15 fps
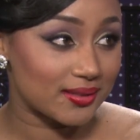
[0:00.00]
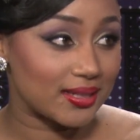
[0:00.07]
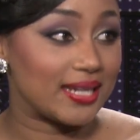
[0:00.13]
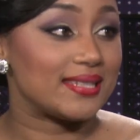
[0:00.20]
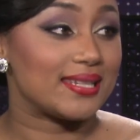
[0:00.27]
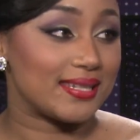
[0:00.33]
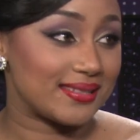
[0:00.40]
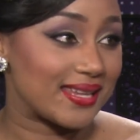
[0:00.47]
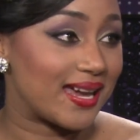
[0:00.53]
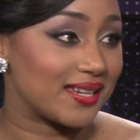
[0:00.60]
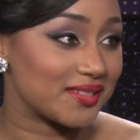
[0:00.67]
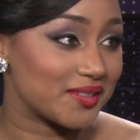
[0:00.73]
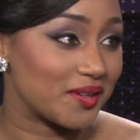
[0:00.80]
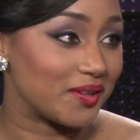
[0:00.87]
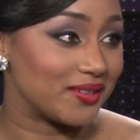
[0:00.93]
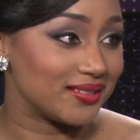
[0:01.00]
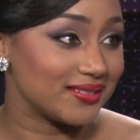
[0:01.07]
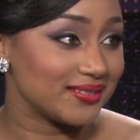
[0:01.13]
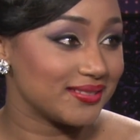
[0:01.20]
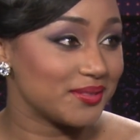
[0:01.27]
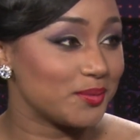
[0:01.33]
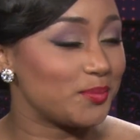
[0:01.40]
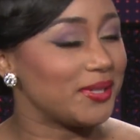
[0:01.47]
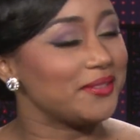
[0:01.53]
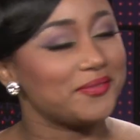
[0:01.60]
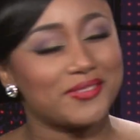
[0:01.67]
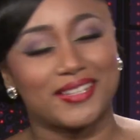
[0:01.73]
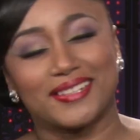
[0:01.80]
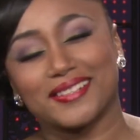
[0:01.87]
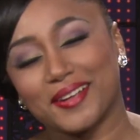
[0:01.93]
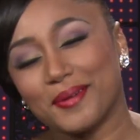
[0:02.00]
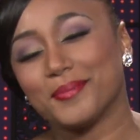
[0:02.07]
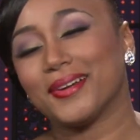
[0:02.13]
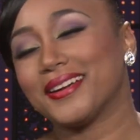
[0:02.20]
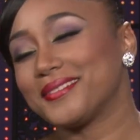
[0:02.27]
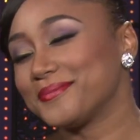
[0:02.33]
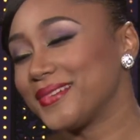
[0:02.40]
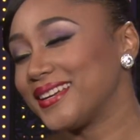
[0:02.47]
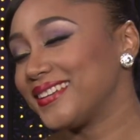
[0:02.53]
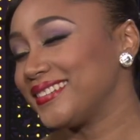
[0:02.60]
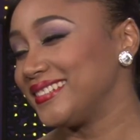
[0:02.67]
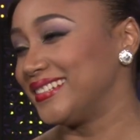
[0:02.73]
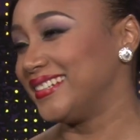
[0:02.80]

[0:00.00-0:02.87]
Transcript: It is dancehall. Winfred, come on, man.